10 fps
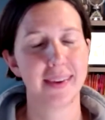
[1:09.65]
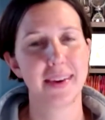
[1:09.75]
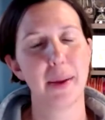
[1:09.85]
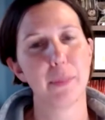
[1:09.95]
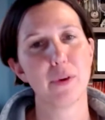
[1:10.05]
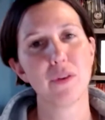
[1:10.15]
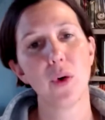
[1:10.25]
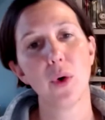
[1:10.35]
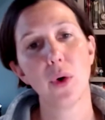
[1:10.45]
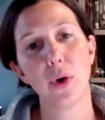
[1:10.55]
Number
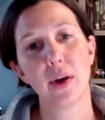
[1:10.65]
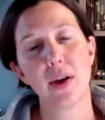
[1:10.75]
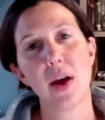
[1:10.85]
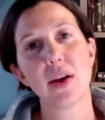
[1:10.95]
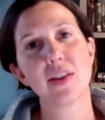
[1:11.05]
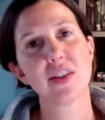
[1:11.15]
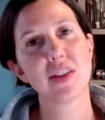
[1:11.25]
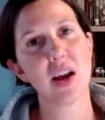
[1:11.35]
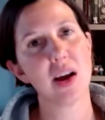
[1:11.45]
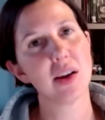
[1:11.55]
4,
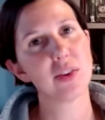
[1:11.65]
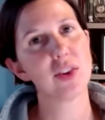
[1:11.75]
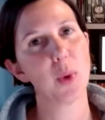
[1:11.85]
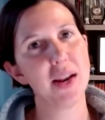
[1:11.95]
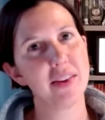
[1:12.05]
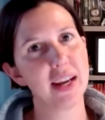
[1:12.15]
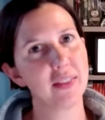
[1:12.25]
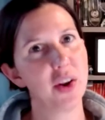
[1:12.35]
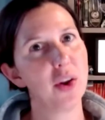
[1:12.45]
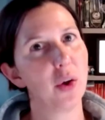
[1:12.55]
start sweating the
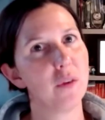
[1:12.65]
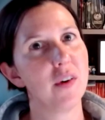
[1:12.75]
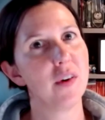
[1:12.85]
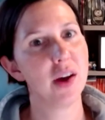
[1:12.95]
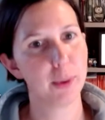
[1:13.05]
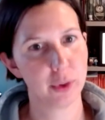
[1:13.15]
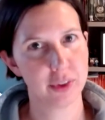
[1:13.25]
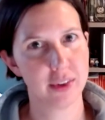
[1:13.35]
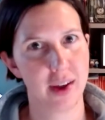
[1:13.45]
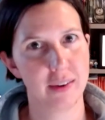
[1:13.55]
non-verbal
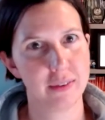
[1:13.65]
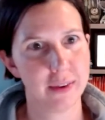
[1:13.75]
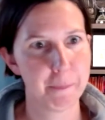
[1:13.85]
stuff.